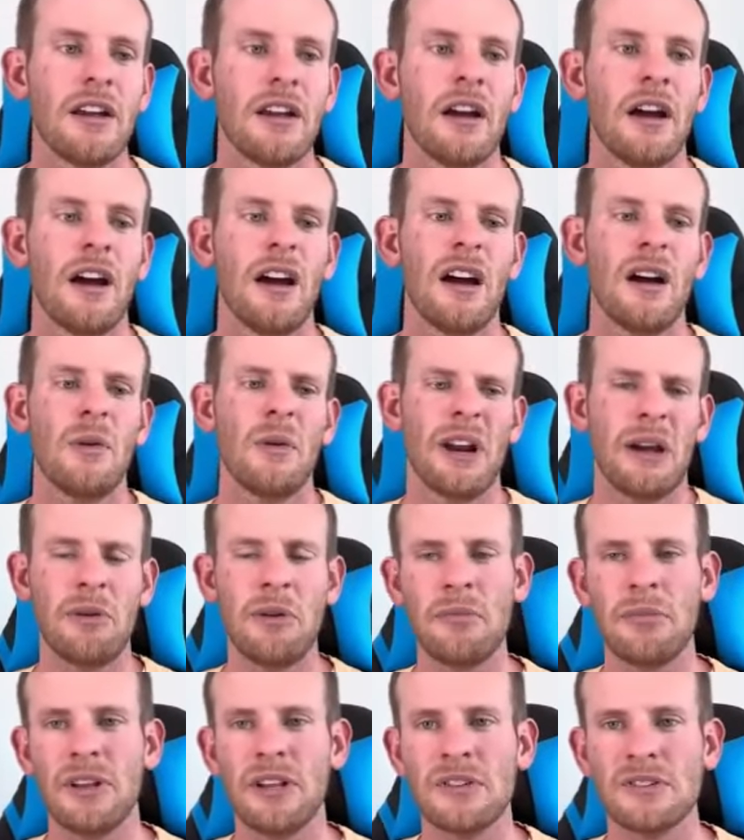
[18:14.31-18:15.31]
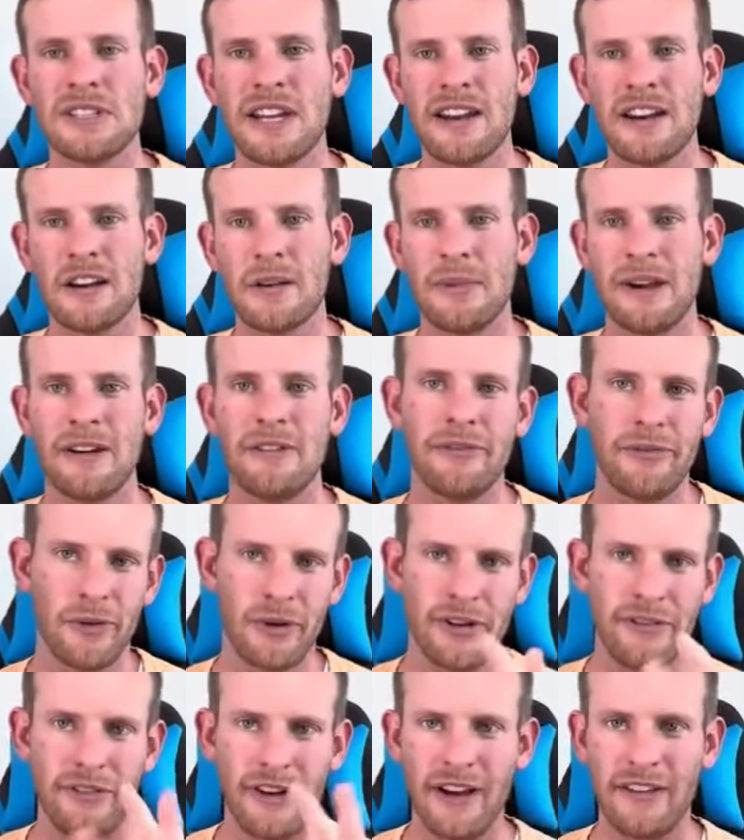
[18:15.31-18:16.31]
When I went below standard about
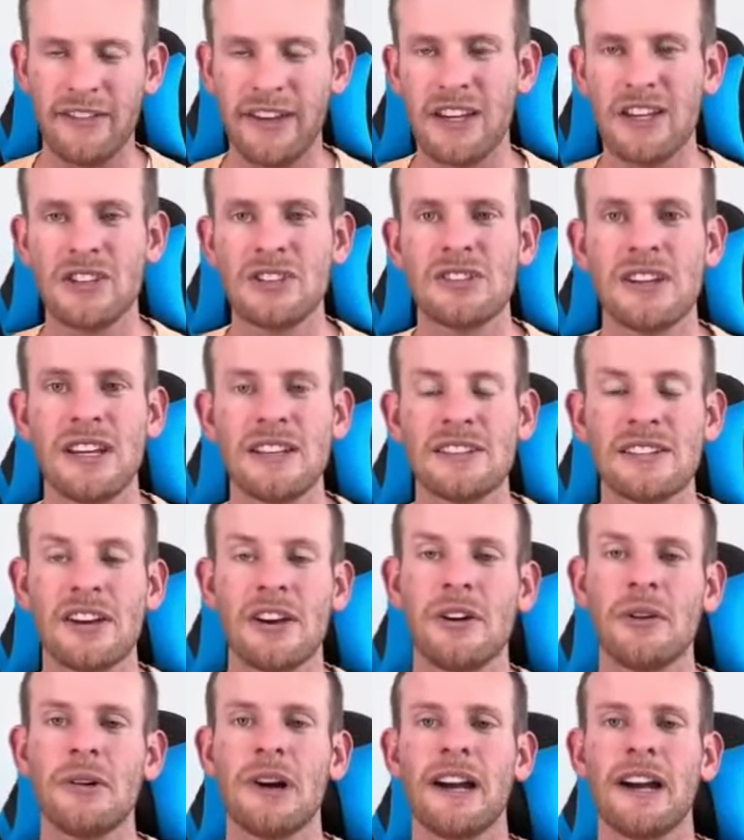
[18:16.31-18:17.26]
45-ish days ago,